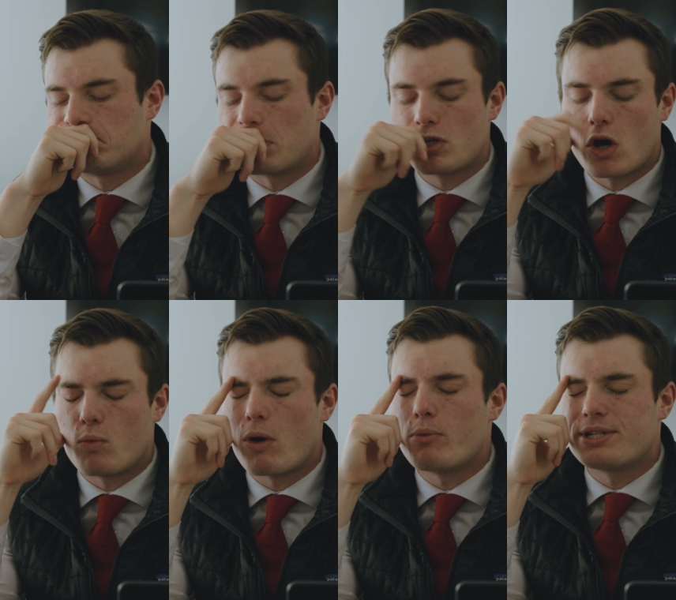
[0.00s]
Mm-hmm.
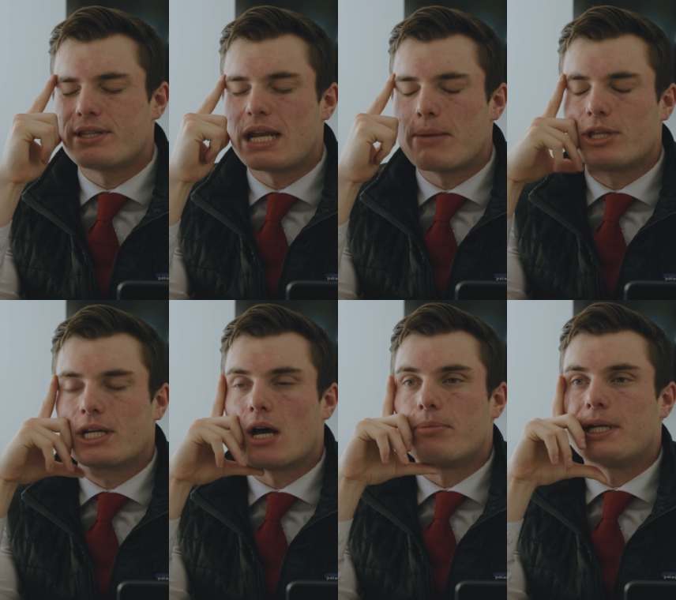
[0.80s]
No, what was the name
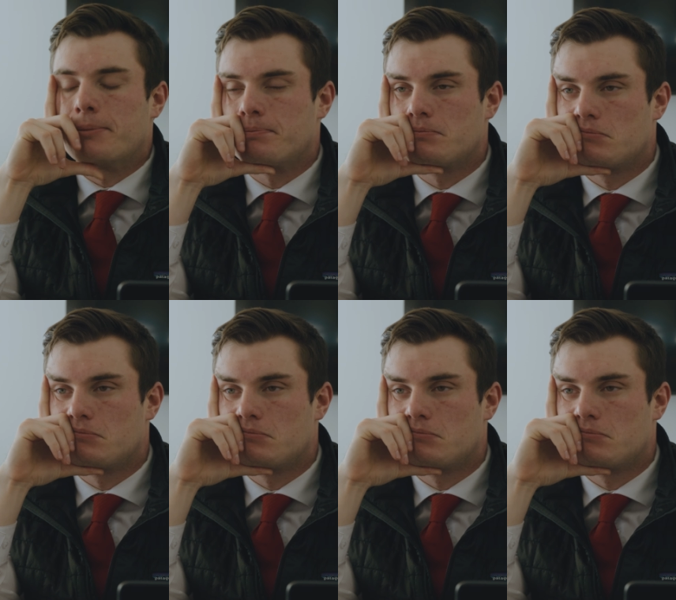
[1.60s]
of the company?